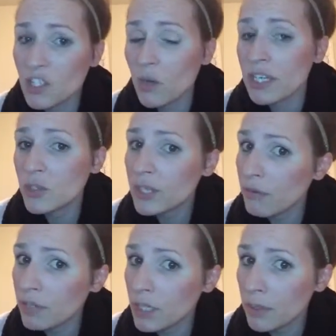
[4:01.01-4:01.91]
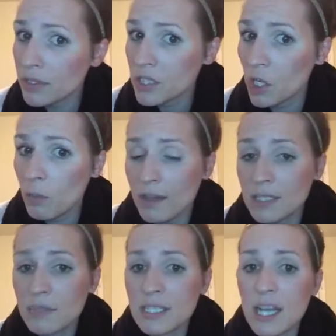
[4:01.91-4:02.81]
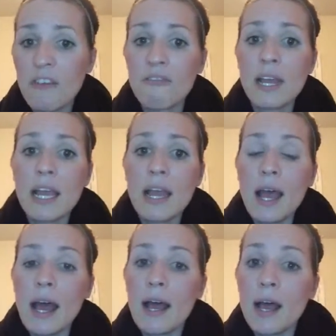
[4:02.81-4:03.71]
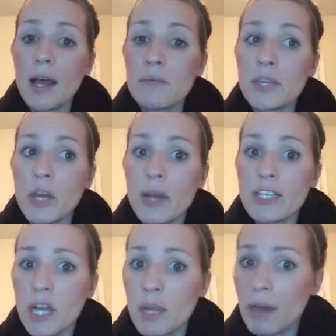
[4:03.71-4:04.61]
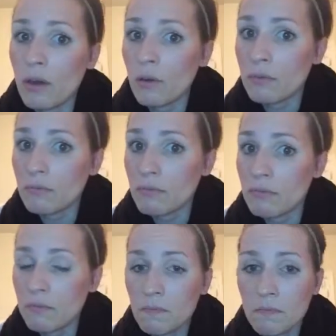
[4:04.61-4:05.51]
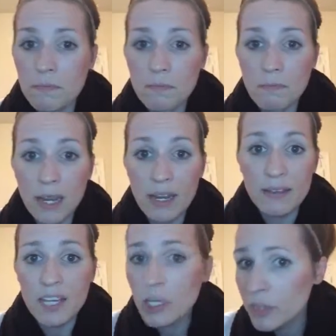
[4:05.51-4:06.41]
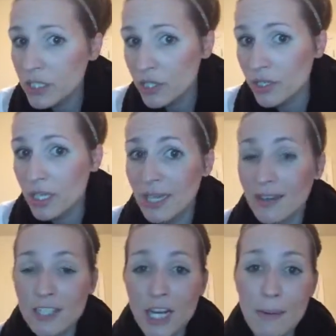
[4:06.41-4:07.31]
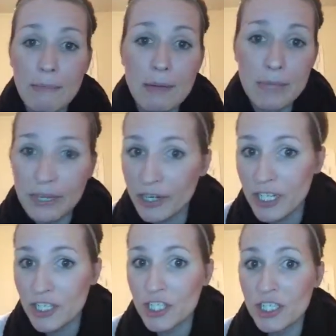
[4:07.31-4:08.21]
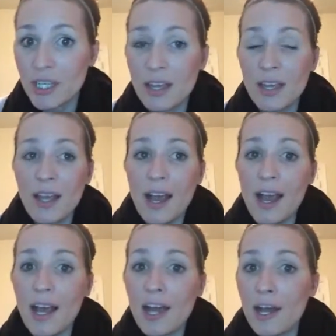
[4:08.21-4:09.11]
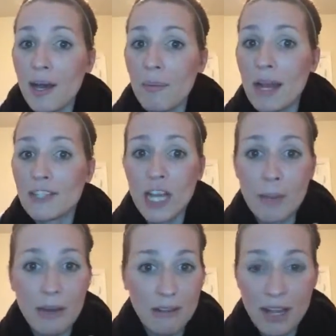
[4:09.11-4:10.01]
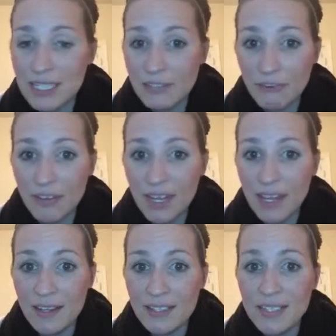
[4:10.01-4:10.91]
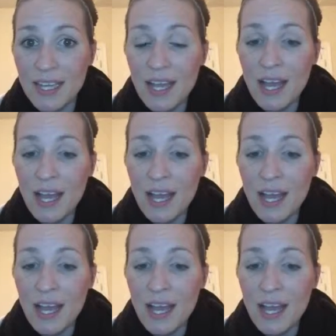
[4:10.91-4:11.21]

So I do get really personal about some stuff. You know, I talk about my therapy journey. I talk about my marriage. I talk about a lot of different things.